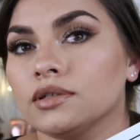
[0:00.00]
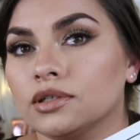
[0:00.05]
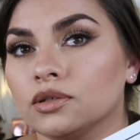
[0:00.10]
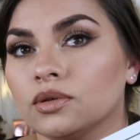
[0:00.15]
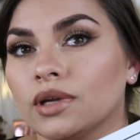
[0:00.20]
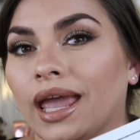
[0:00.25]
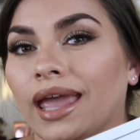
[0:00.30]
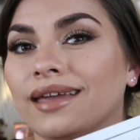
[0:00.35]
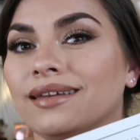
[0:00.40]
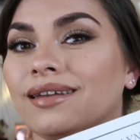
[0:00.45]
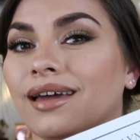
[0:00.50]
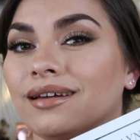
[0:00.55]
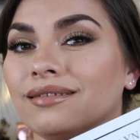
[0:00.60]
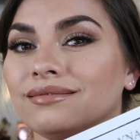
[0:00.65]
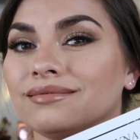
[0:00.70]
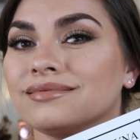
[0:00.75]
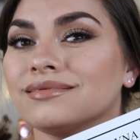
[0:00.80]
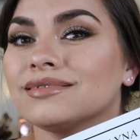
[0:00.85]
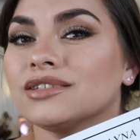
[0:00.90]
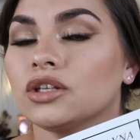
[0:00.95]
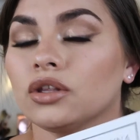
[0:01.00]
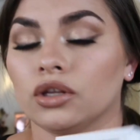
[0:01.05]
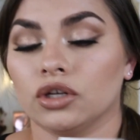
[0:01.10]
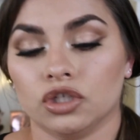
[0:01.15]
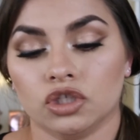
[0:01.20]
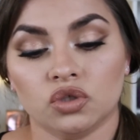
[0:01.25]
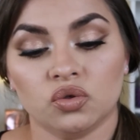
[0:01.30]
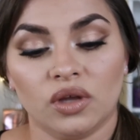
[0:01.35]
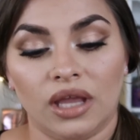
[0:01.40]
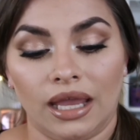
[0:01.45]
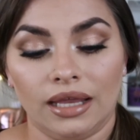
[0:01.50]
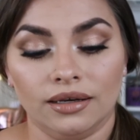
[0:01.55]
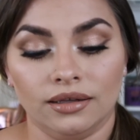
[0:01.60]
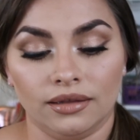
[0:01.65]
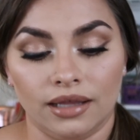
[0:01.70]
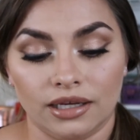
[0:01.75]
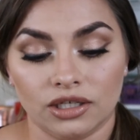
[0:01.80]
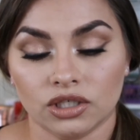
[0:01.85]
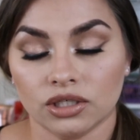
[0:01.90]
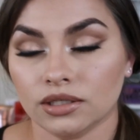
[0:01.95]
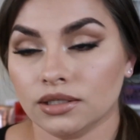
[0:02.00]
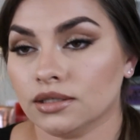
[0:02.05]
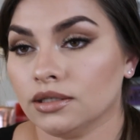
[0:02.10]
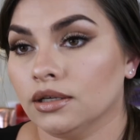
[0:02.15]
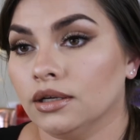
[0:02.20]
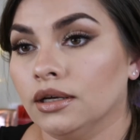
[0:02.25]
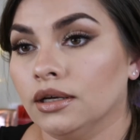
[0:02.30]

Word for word: Sucana. So there's Sucana lashes.